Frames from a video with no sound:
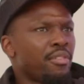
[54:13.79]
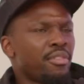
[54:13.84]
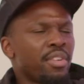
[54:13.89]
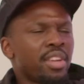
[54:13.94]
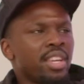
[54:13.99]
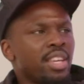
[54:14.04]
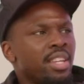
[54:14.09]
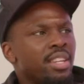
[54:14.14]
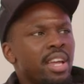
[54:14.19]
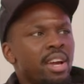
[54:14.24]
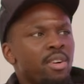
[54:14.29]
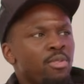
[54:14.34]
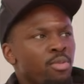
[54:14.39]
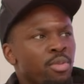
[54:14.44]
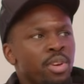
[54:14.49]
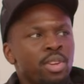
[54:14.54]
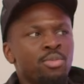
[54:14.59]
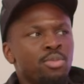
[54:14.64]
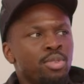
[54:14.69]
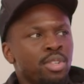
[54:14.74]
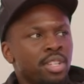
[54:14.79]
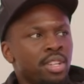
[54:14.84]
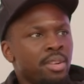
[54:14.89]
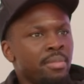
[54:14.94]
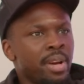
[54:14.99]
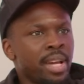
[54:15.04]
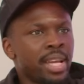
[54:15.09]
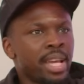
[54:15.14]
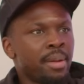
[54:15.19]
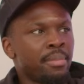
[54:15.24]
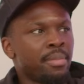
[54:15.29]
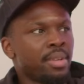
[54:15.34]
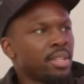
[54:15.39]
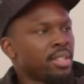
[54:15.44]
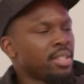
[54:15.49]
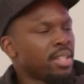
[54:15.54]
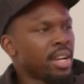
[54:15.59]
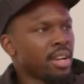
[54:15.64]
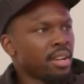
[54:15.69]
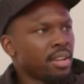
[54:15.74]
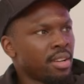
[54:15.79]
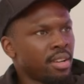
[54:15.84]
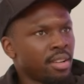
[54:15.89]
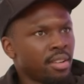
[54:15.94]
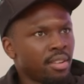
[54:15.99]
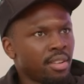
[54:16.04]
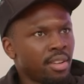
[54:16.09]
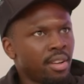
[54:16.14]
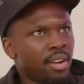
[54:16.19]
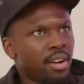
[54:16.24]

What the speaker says: thinking like Wynwood in Miami is like a